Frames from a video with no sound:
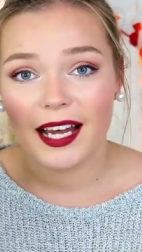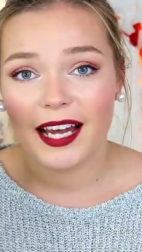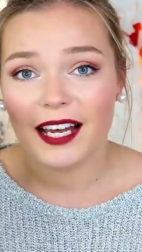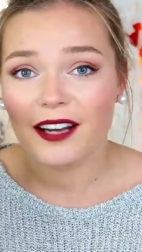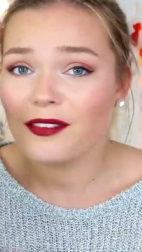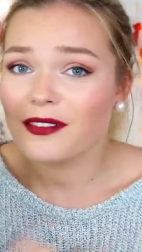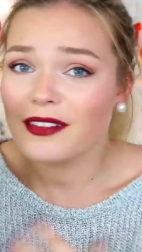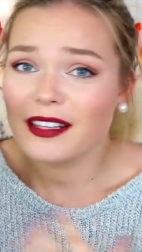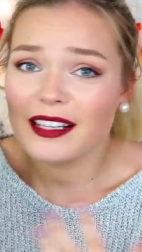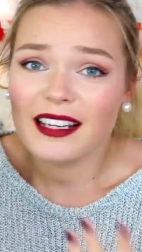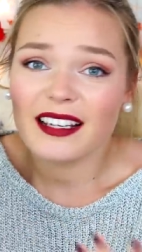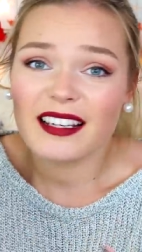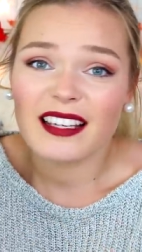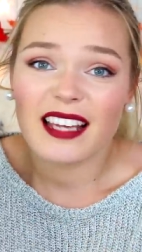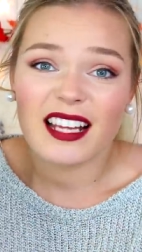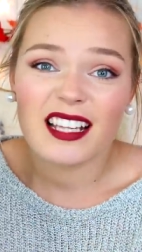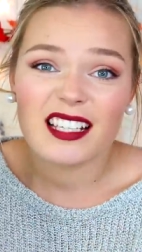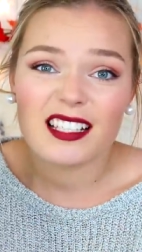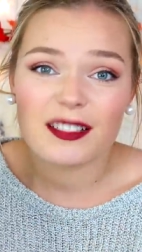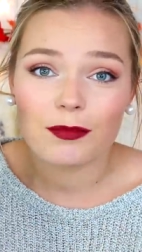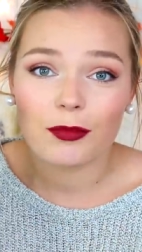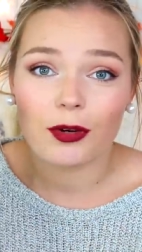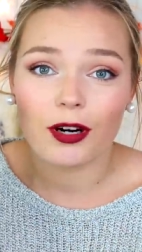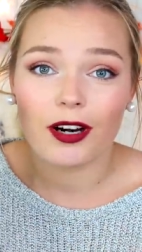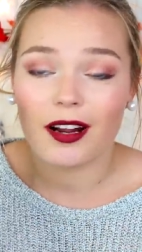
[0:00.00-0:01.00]
I don't think it
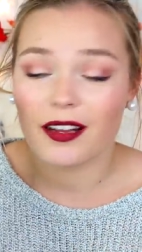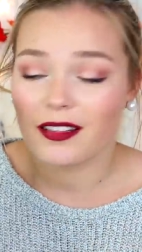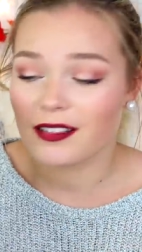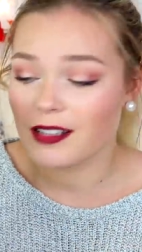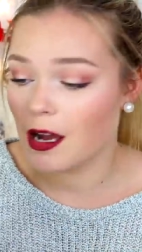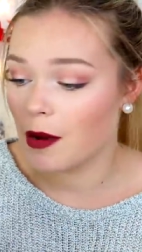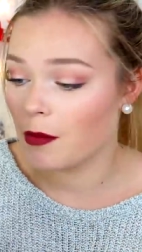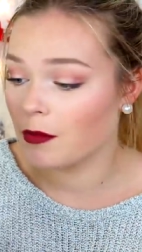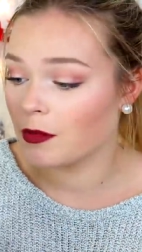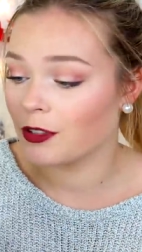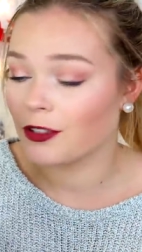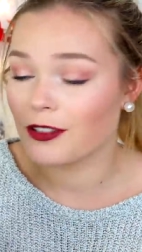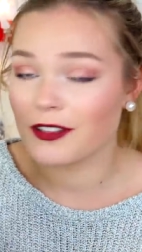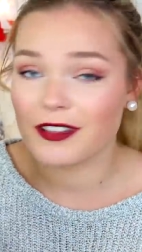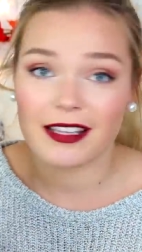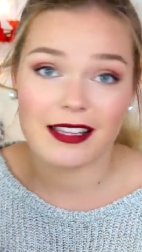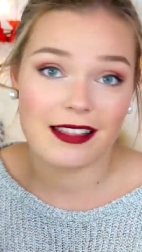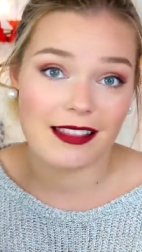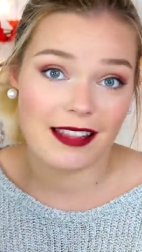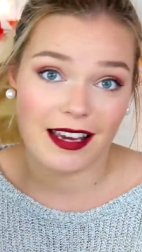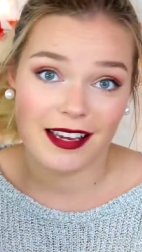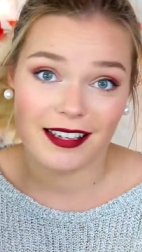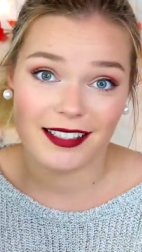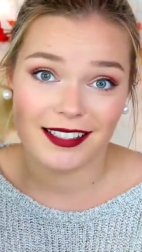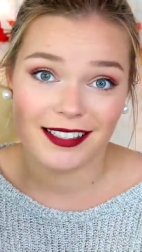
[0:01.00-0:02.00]
gets more autumnal than
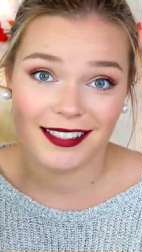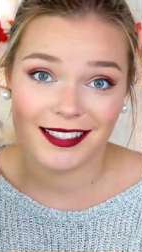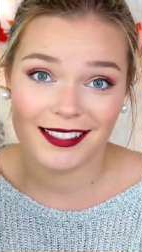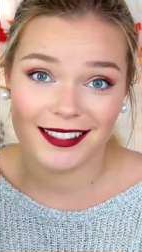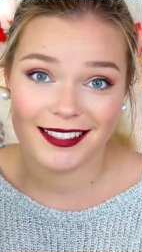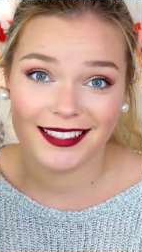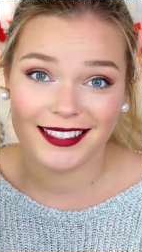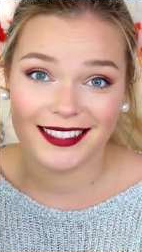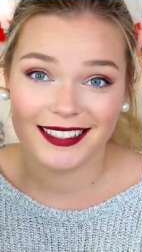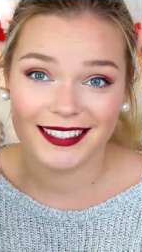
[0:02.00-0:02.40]
this.